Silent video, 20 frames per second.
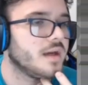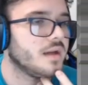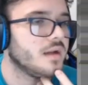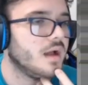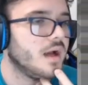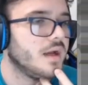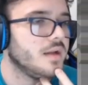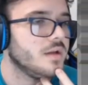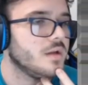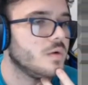
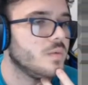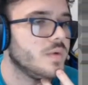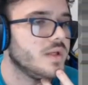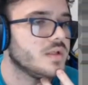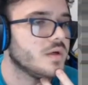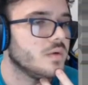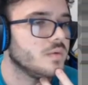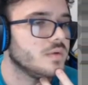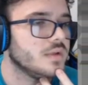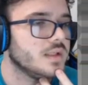I know we
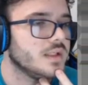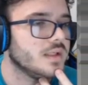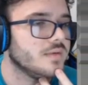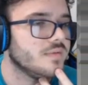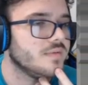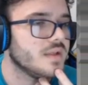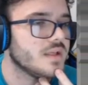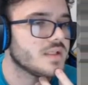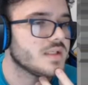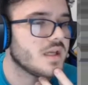don't
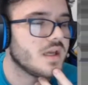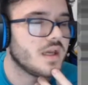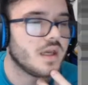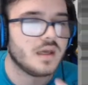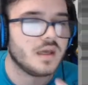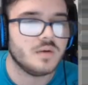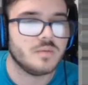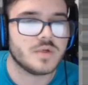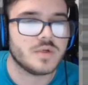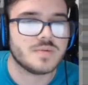live this
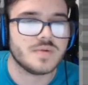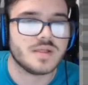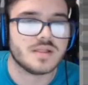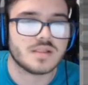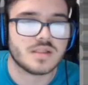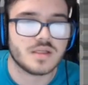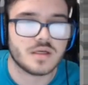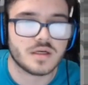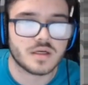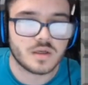hit, which
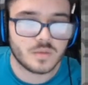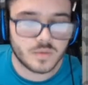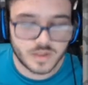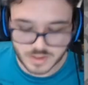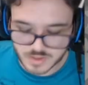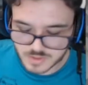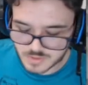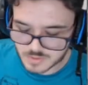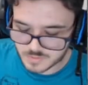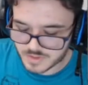means they're going to want
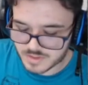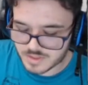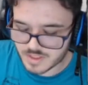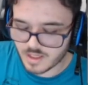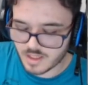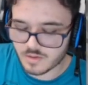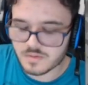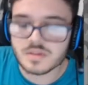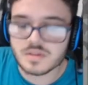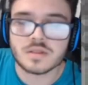to switch
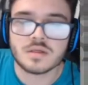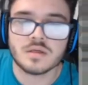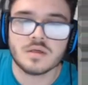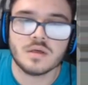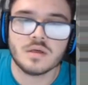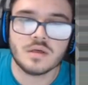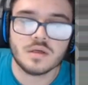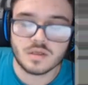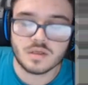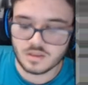out
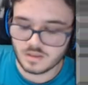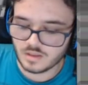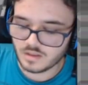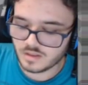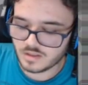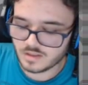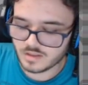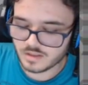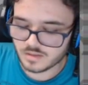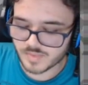
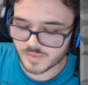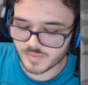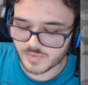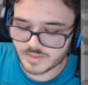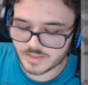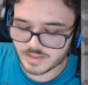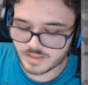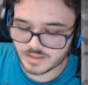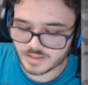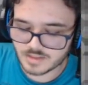here. But
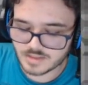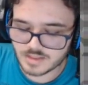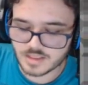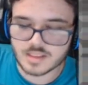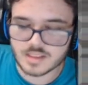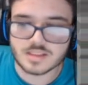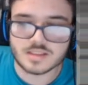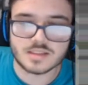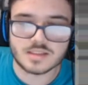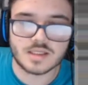because I
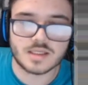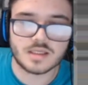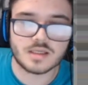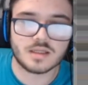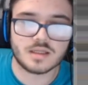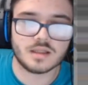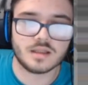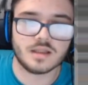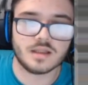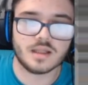stayed
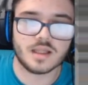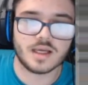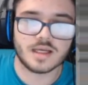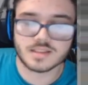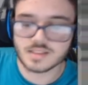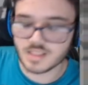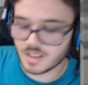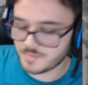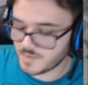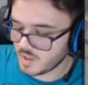in
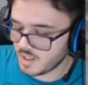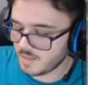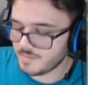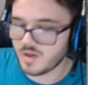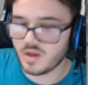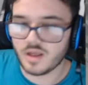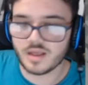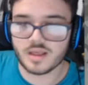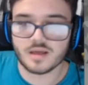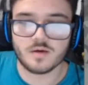last... I'm, I'm
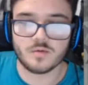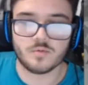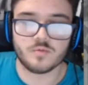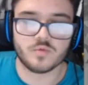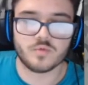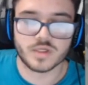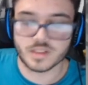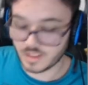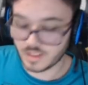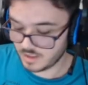not, like,
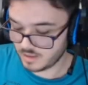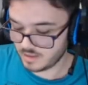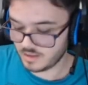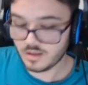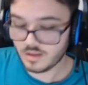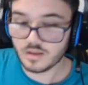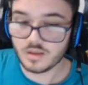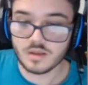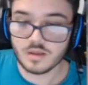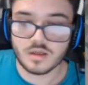really
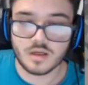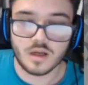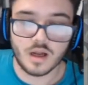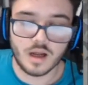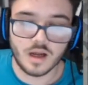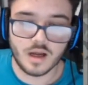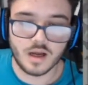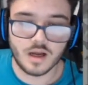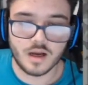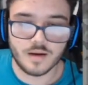
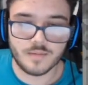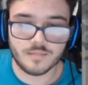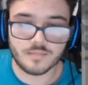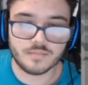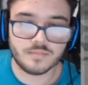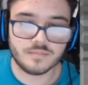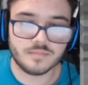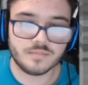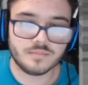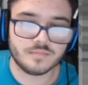
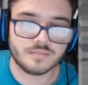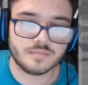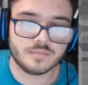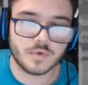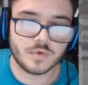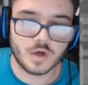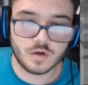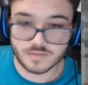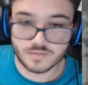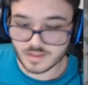um,
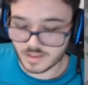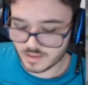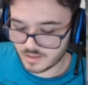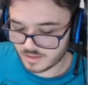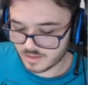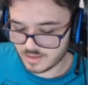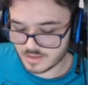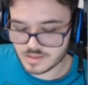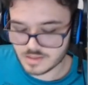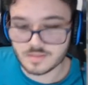
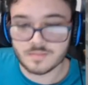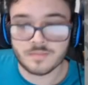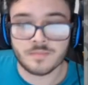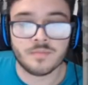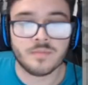overthinking this.